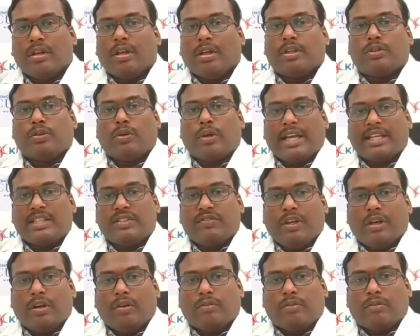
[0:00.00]
So as we
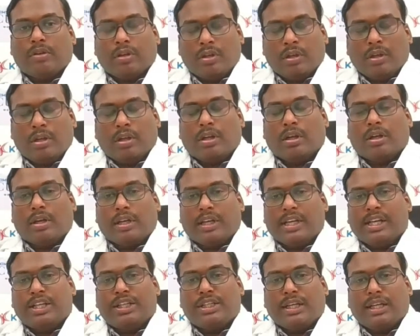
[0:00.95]
have
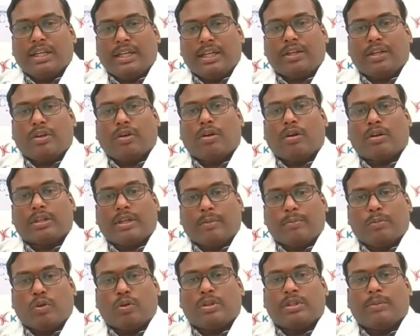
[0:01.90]
initially talked
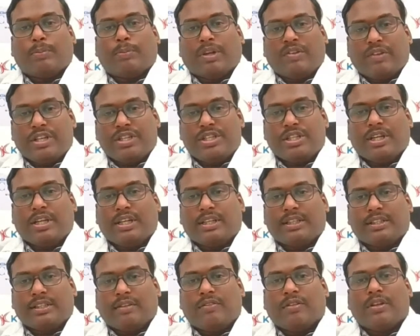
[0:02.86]
about the prevention
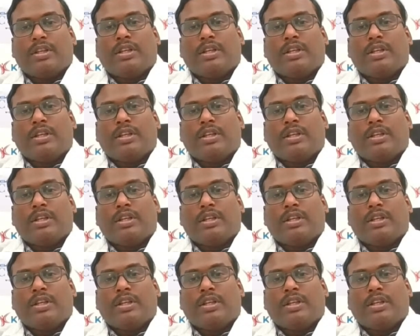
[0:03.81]
itself,